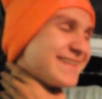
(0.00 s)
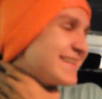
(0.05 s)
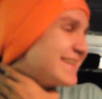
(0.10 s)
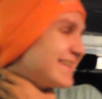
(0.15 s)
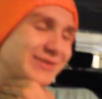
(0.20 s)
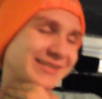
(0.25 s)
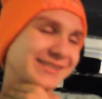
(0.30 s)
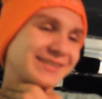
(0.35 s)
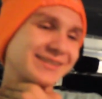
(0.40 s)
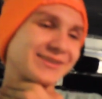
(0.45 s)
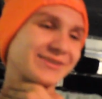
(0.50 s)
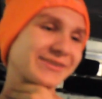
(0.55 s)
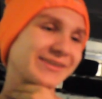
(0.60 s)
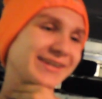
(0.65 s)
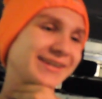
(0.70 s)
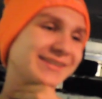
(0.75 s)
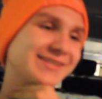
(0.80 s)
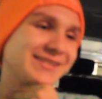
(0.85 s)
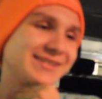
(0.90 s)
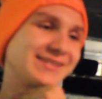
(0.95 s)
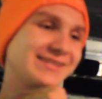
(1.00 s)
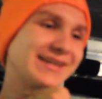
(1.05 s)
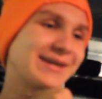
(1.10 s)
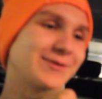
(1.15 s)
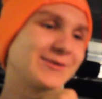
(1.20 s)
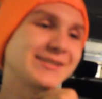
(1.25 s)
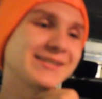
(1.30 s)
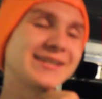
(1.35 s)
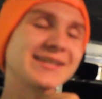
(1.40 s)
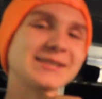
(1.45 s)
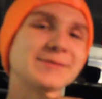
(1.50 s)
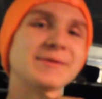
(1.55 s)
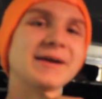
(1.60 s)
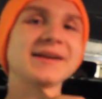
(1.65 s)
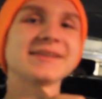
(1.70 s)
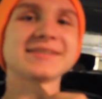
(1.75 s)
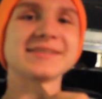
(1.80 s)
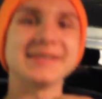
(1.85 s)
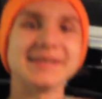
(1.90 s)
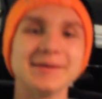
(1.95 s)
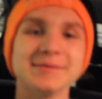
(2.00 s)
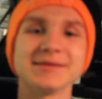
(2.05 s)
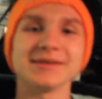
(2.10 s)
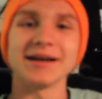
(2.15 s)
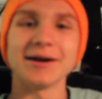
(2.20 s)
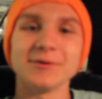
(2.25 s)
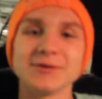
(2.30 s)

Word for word: It was crazy. I wasn't expecting him to.